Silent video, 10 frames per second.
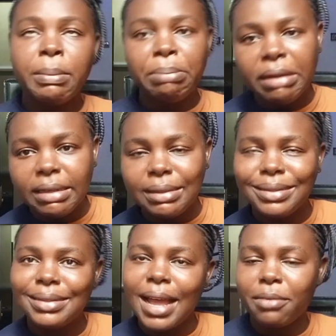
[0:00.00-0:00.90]
please
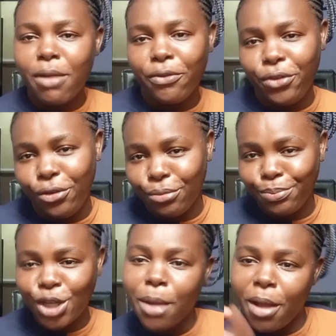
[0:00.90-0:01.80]
like my video,
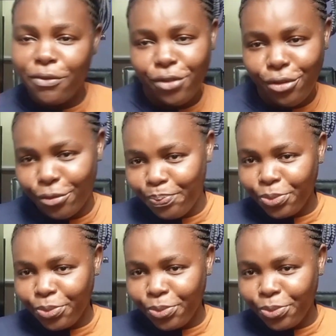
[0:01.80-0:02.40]
share my video,